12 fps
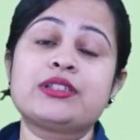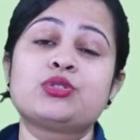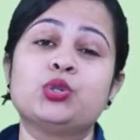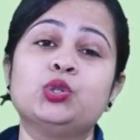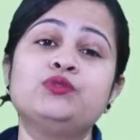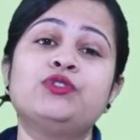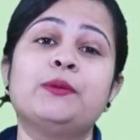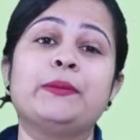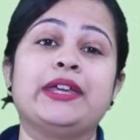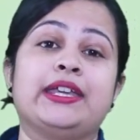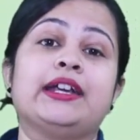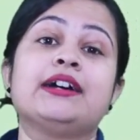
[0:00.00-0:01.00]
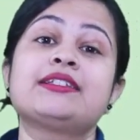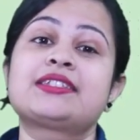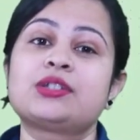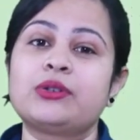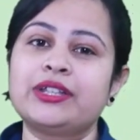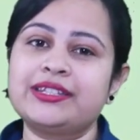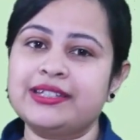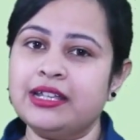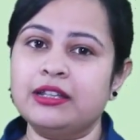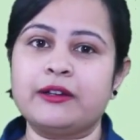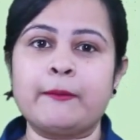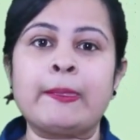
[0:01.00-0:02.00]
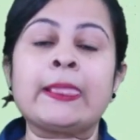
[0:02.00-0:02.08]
known for being a storyteller.